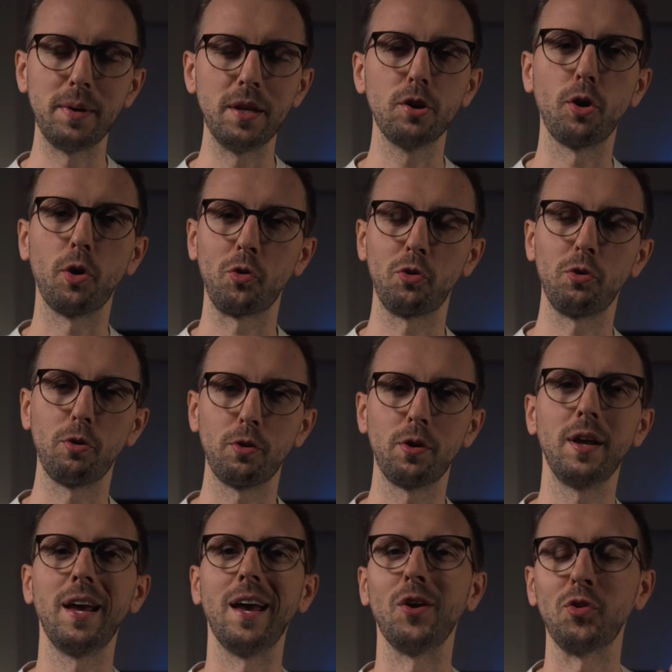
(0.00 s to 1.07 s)
been considered
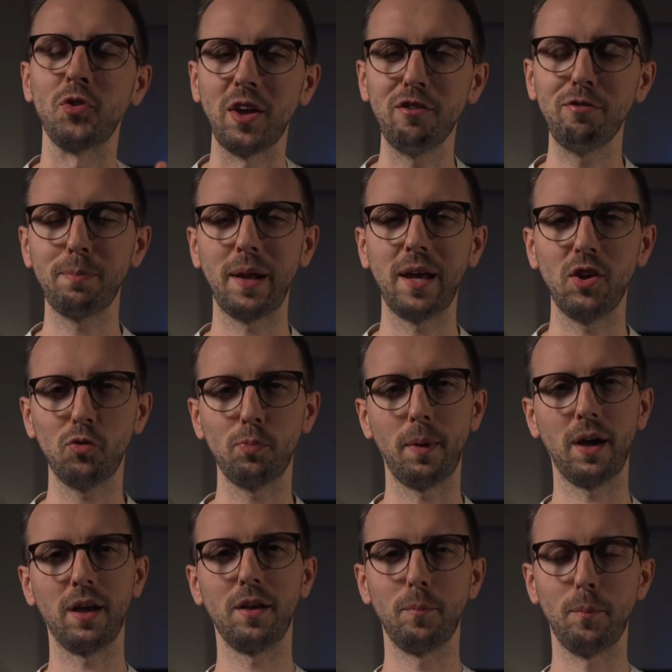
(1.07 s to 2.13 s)
a safe place
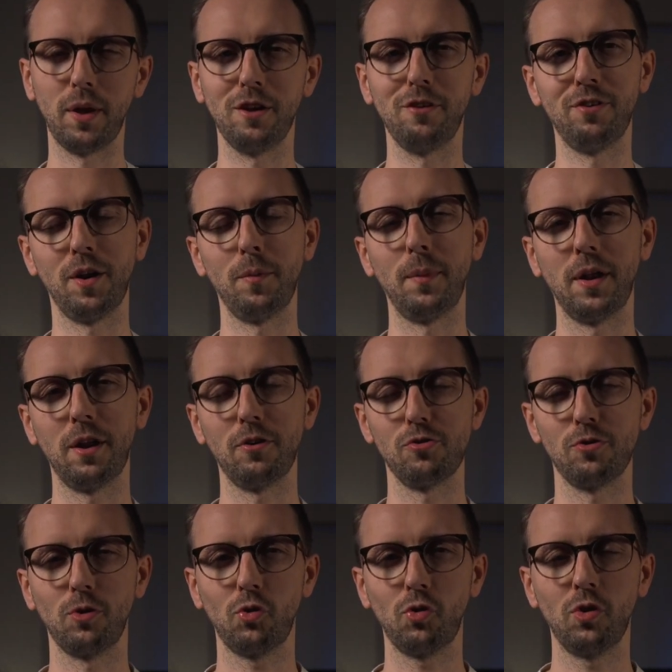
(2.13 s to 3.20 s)
by many fund
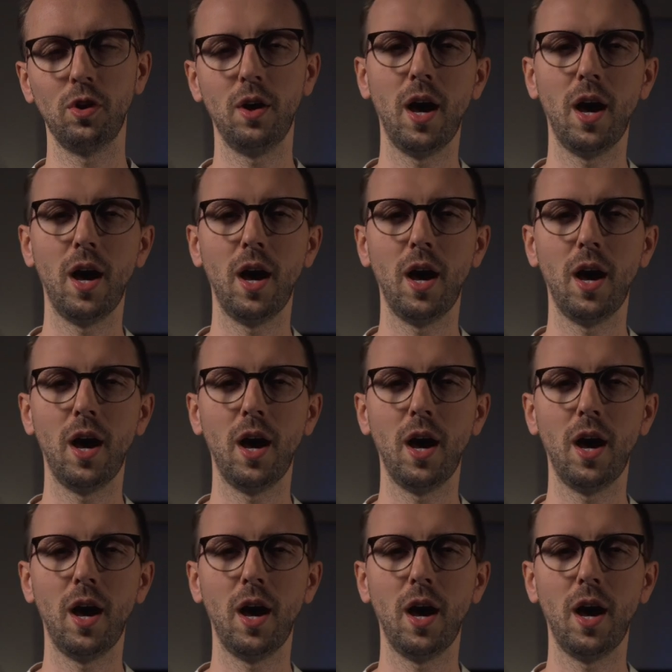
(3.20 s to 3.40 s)
managers